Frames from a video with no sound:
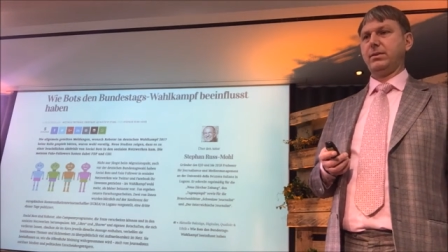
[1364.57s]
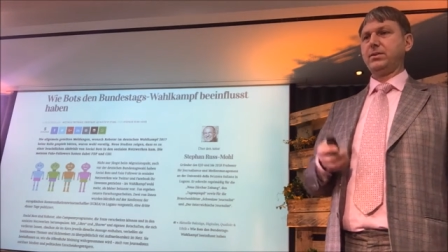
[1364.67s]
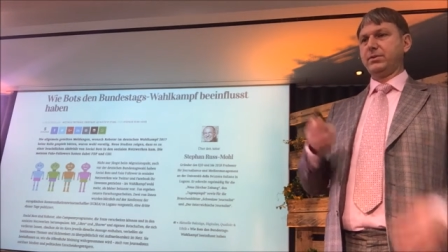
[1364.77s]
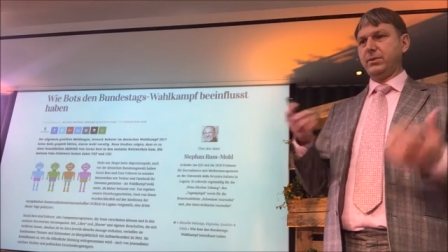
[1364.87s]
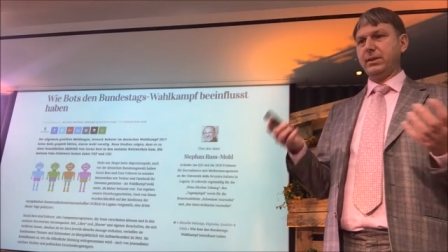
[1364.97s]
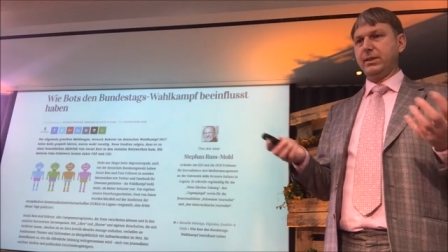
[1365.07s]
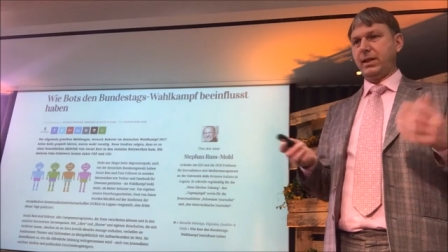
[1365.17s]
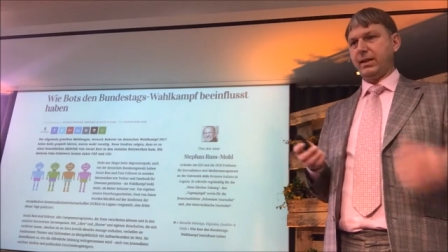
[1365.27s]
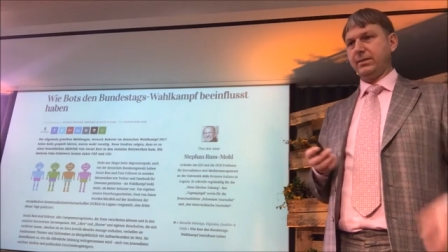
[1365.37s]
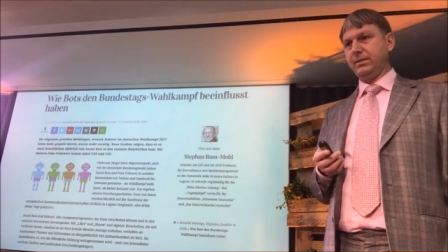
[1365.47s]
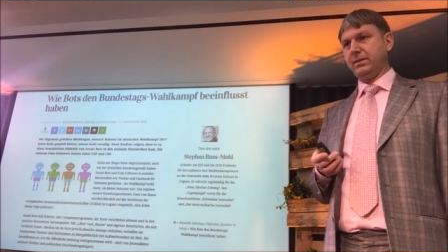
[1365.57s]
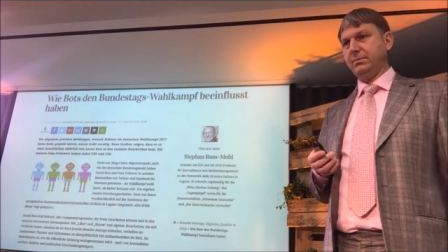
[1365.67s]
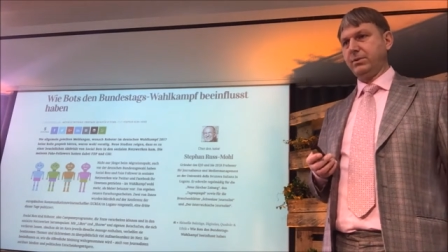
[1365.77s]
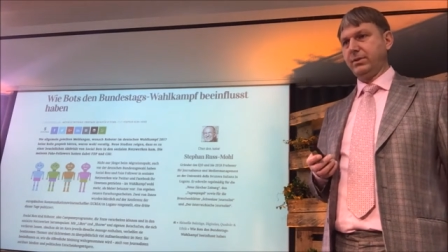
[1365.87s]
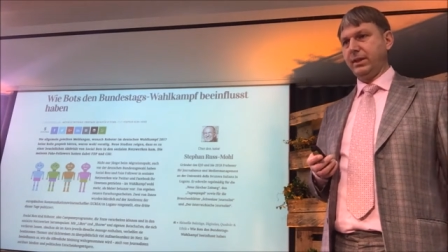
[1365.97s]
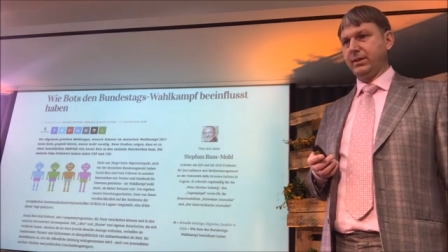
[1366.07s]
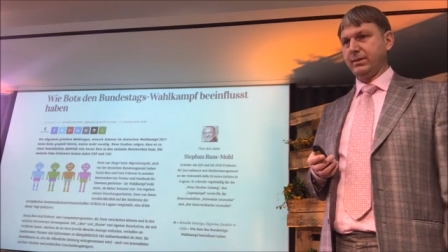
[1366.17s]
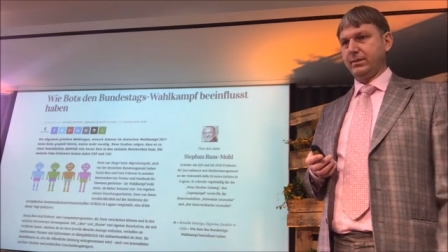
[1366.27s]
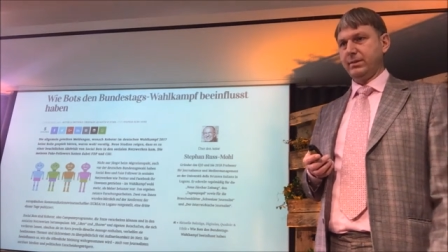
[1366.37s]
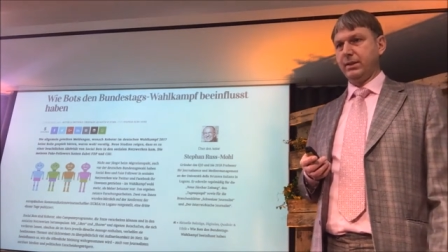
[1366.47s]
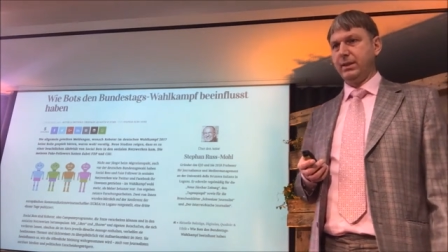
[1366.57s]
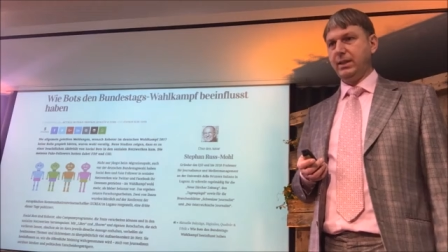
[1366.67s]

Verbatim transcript: Also, again, in Berlin,